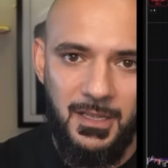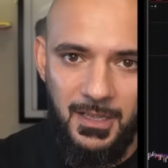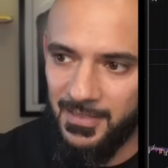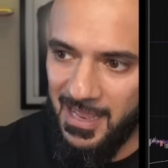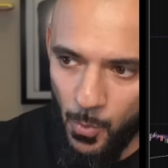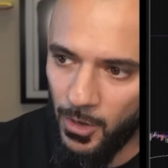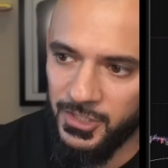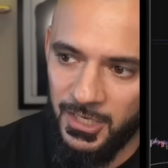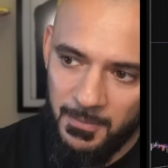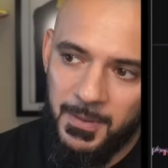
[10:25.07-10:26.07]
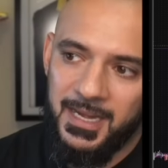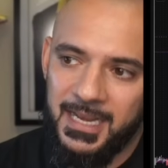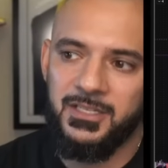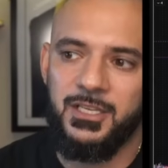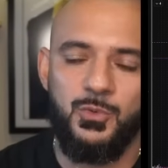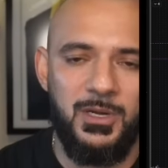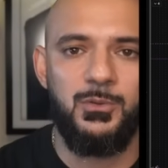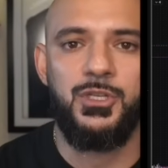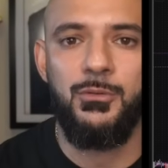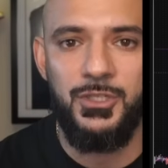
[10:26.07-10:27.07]
There was going to be an instance when it was
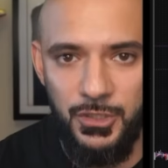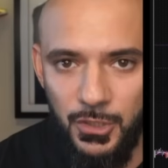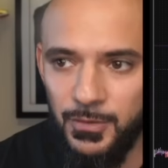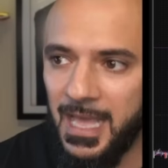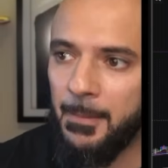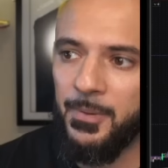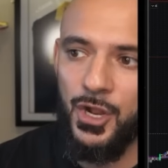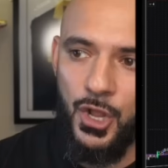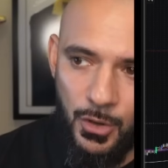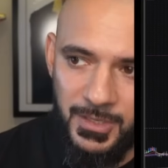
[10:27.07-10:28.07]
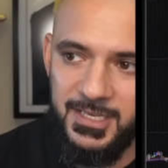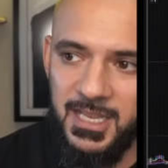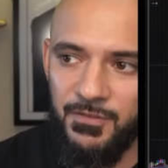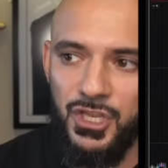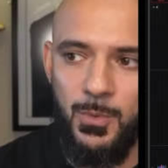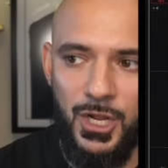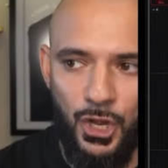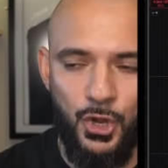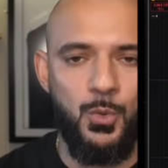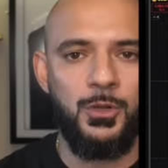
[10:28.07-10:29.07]
going to do that, but gold is giving you a
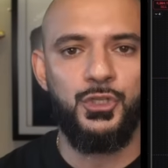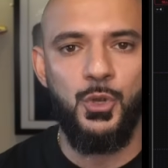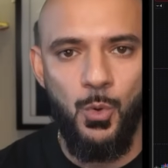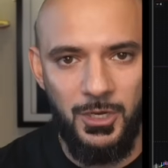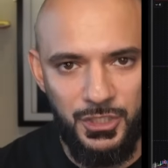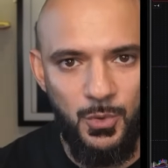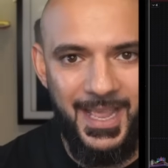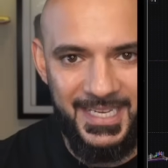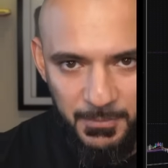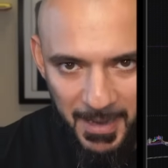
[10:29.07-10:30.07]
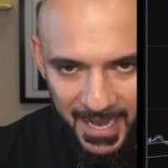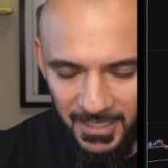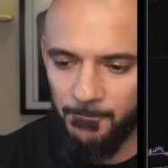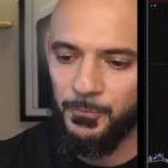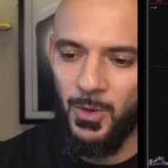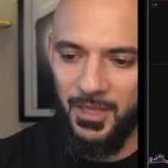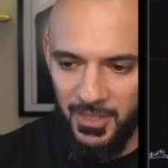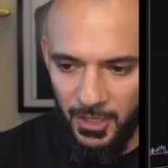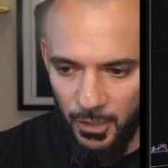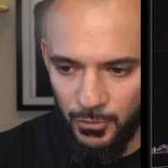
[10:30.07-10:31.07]
clue onto what to expect. Do I
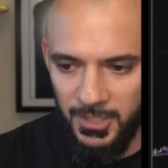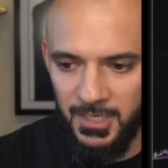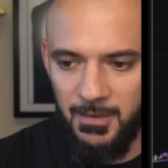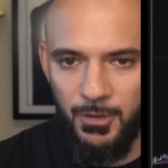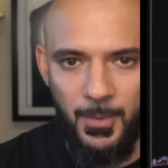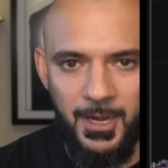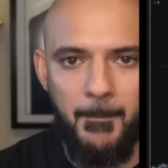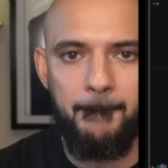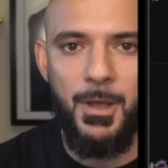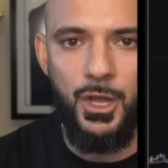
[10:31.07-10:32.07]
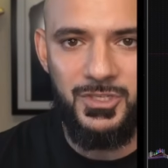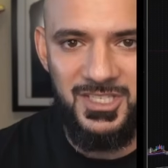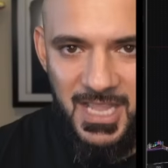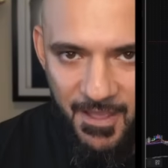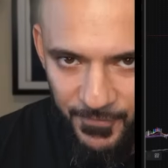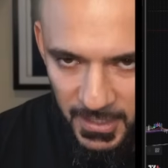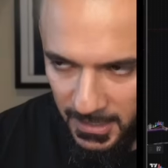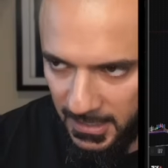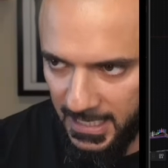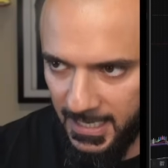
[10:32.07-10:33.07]
think gold's going to keep going up? Most
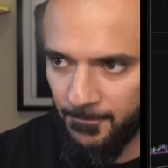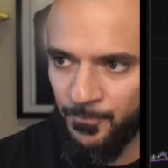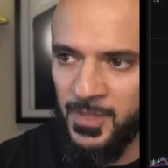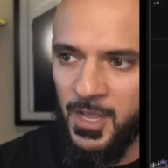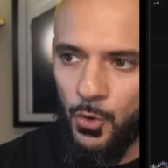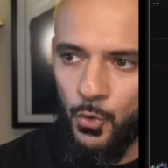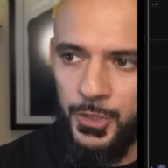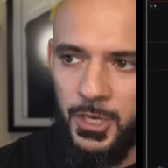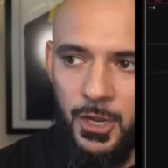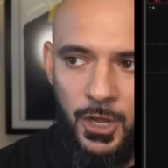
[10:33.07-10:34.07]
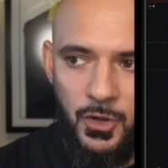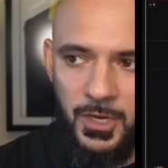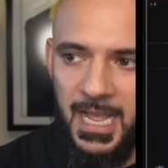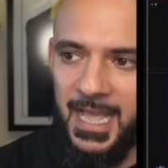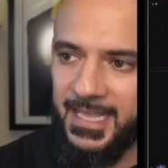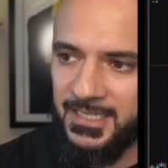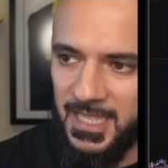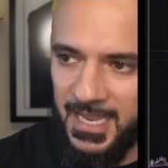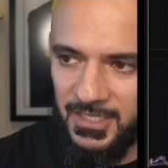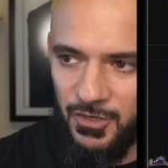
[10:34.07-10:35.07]
definitely. All you got to look at is
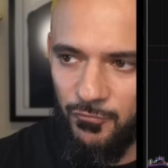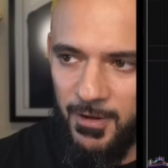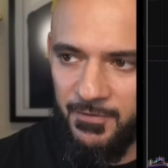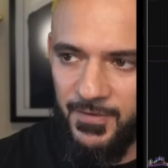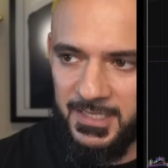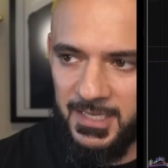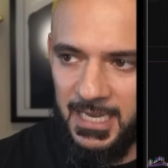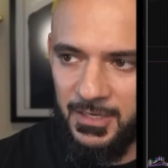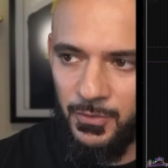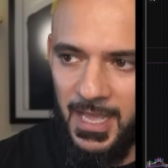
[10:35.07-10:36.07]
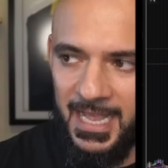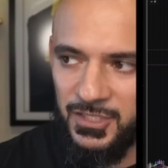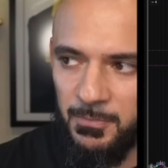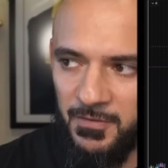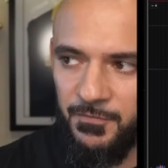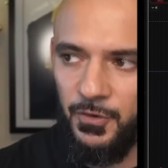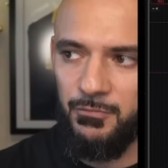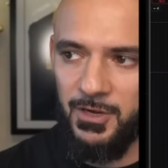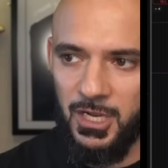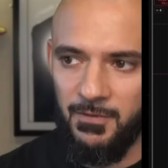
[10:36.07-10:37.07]
this red vector candle that hasn't been fully
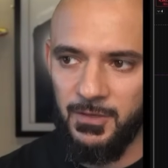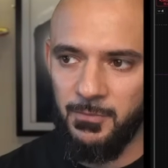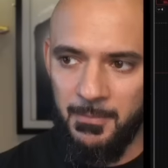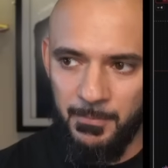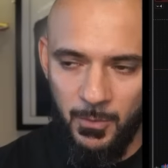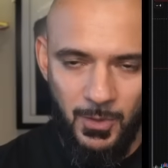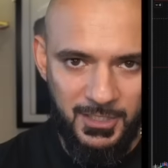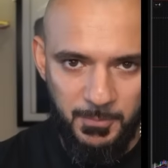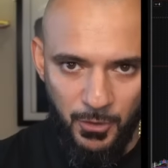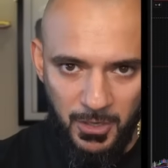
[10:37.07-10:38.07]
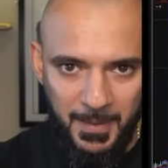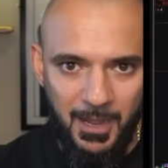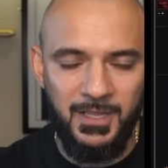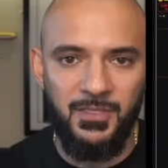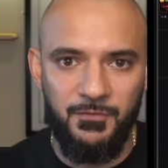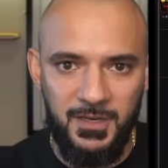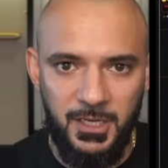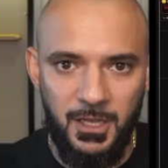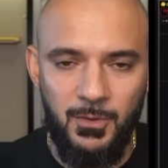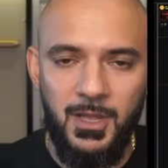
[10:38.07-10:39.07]
recovered. Remember what I spoke about in the
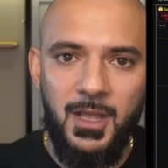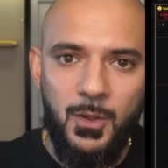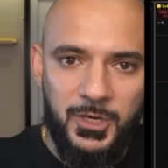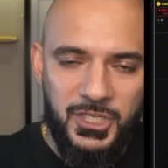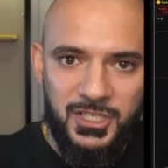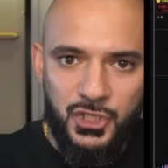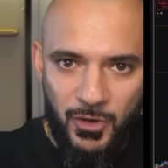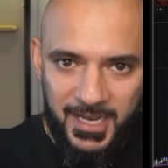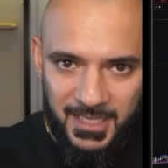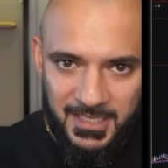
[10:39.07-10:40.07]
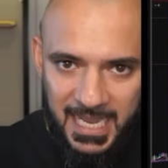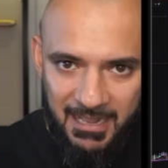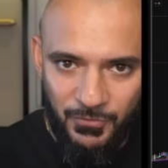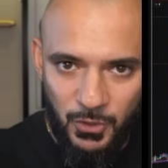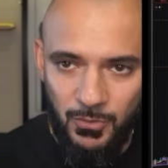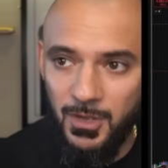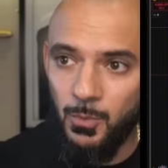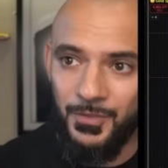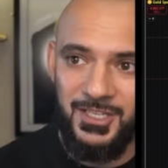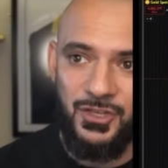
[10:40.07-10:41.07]
video, which is trade this candle? Well,
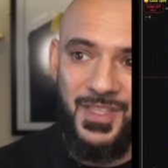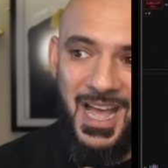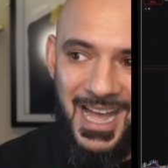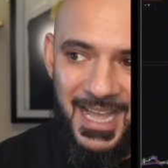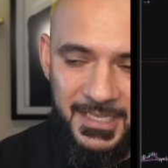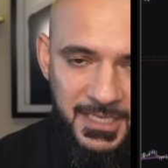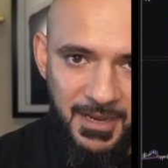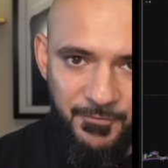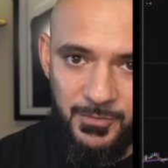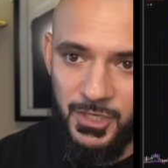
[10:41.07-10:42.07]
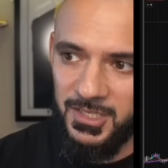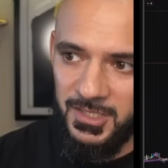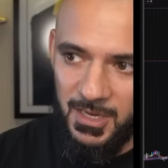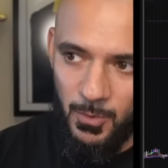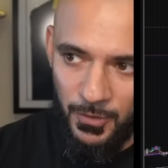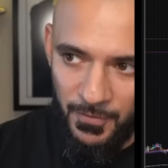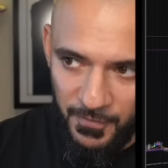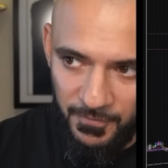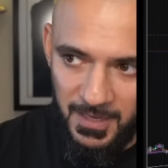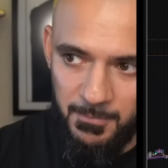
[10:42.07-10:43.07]
this is on the higher time frame. You can see one on the
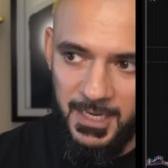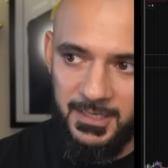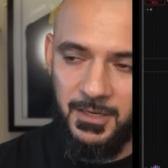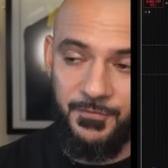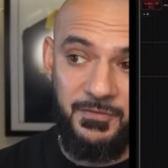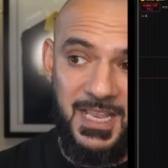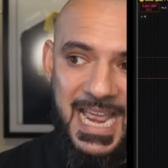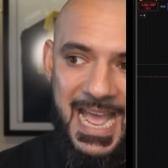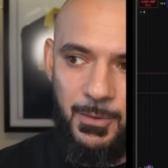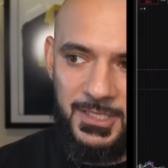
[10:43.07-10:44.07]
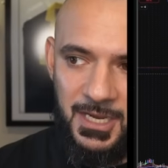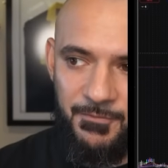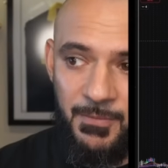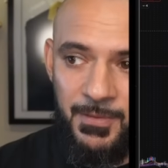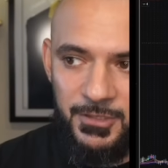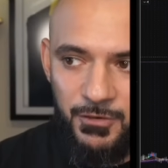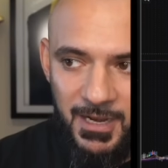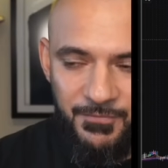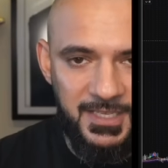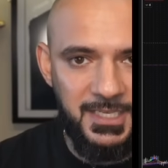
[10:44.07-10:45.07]
15-hour time frame. There is a red
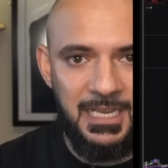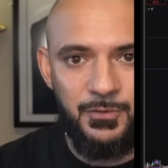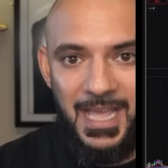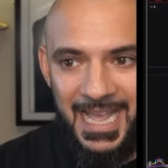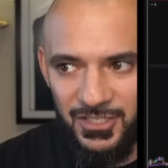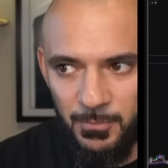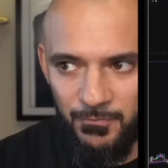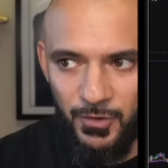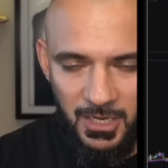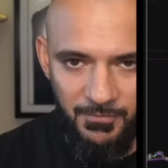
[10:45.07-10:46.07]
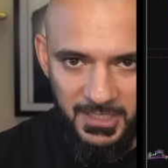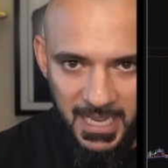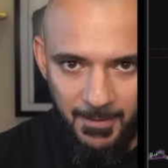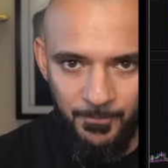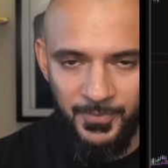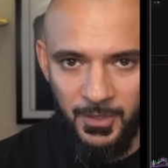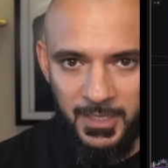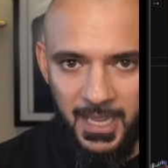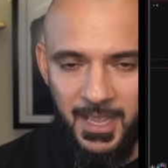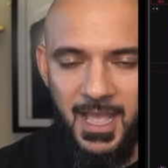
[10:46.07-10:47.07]
vector candle that hasn't been recovered yet.
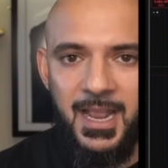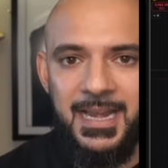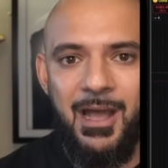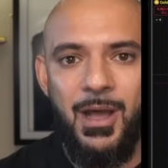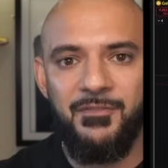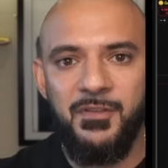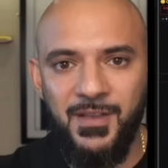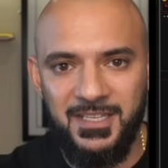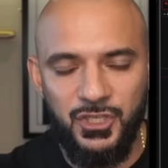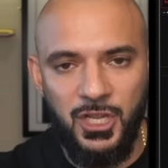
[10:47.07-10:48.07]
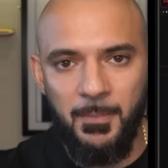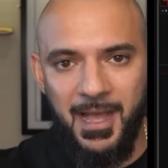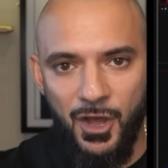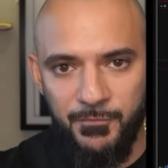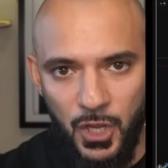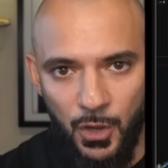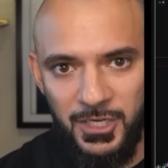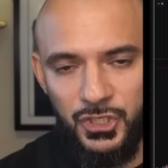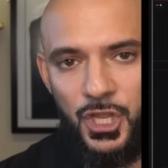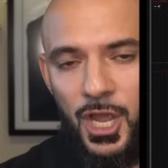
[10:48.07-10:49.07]
Okay. Now, have investors come out of gold and
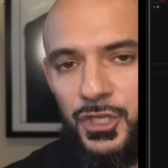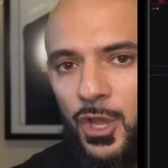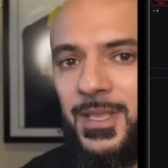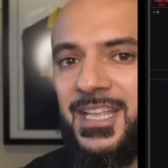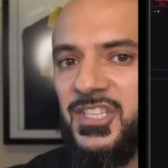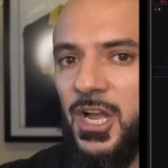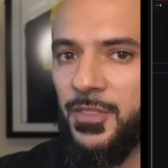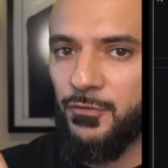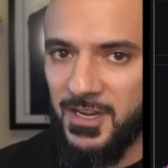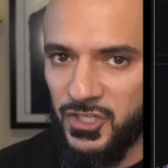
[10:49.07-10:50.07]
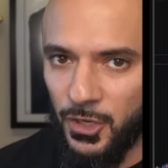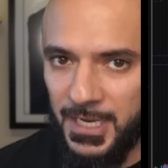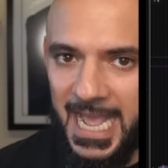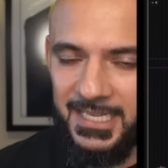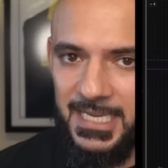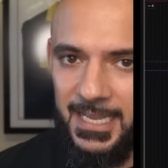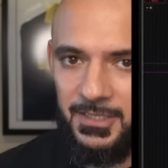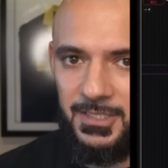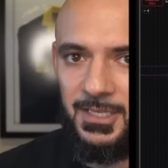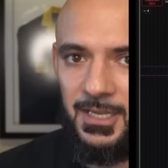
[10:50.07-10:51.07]
started going into other risk on
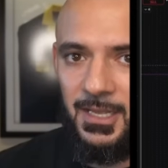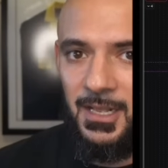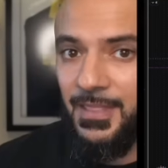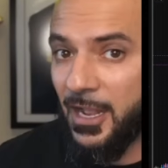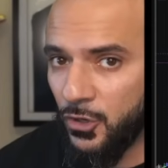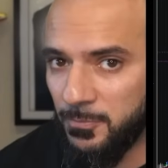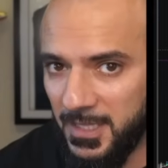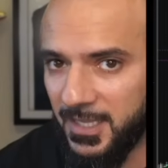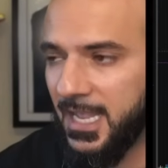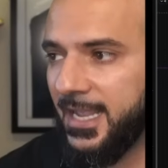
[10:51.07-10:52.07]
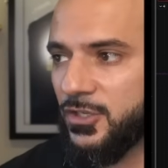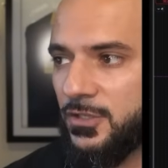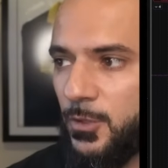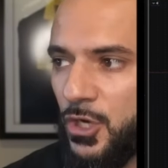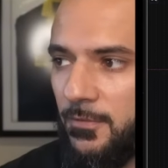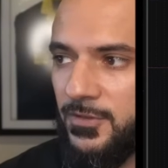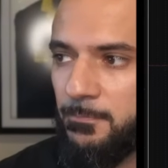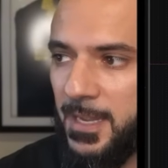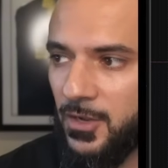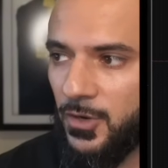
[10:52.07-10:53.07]
assets? That could be the case, because if we go over to
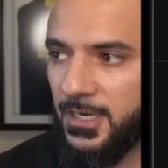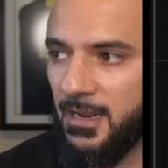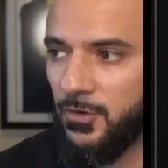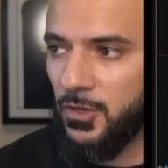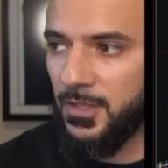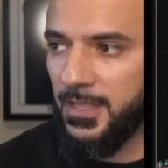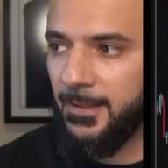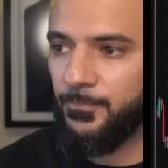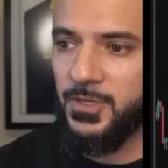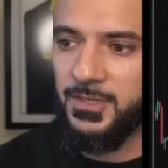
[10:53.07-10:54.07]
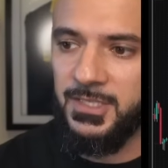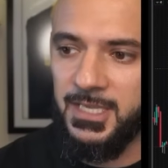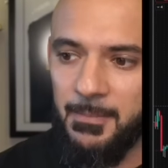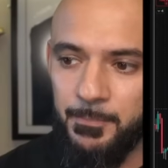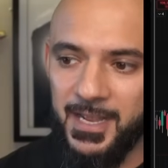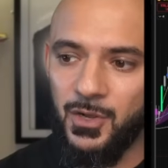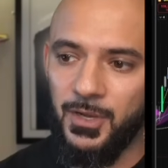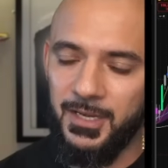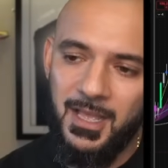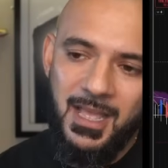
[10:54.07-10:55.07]
Bitcoin and have a look at that, you can see that
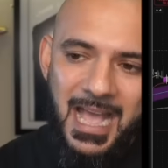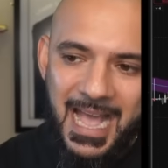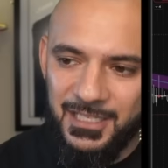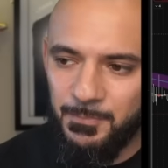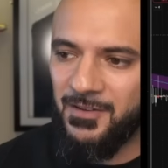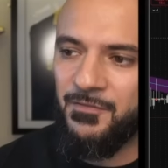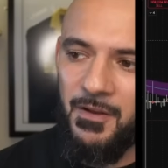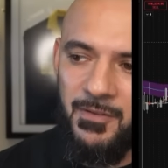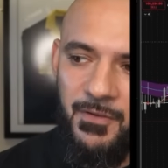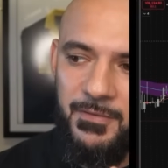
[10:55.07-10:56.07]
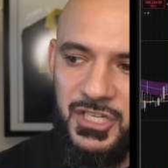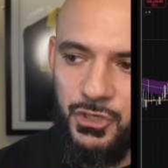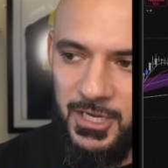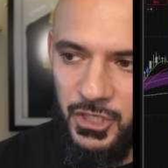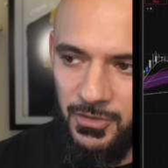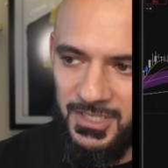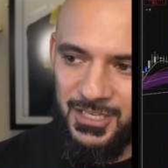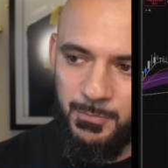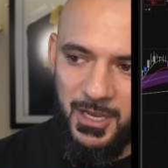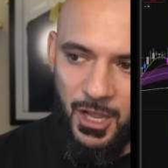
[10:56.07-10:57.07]
Bitcoin has been very, very treacherous. It's
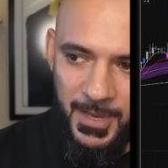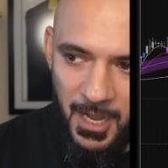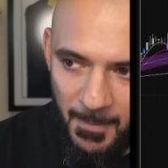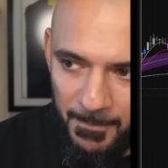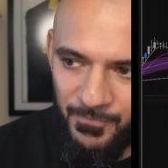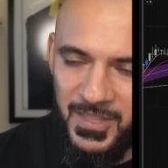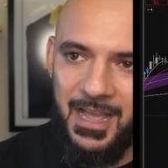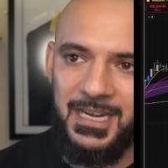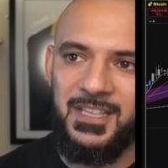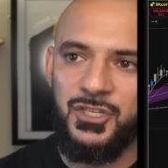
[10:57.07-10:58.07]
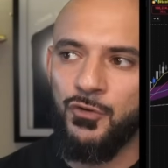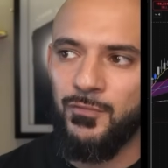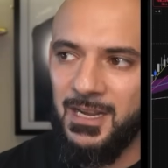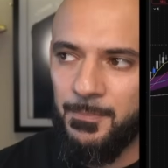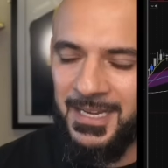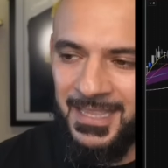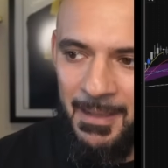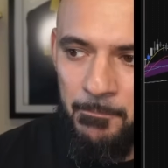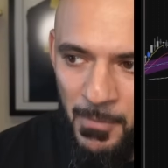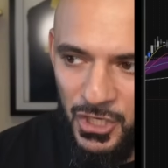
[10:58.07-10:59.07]
been going up and down, and there's not really been that
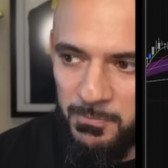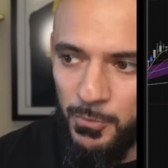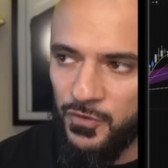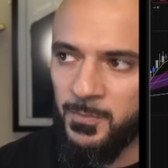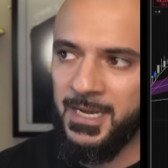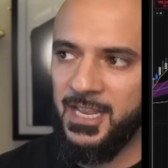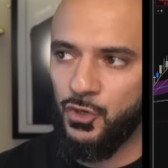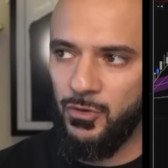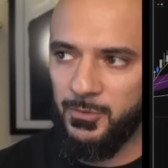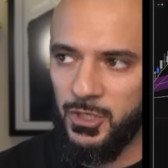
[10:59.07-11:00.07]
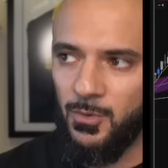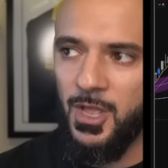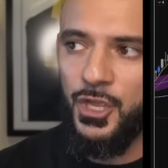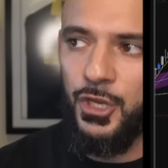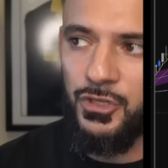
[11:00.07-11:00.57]
much movement in crypto. Go to the